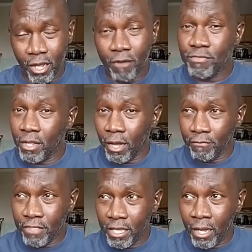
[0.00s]
of the,
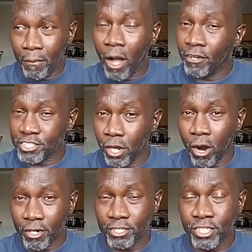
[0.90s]
of the uh,
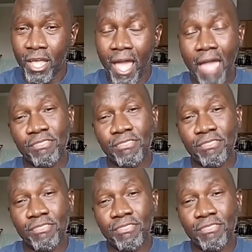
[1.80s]
artist,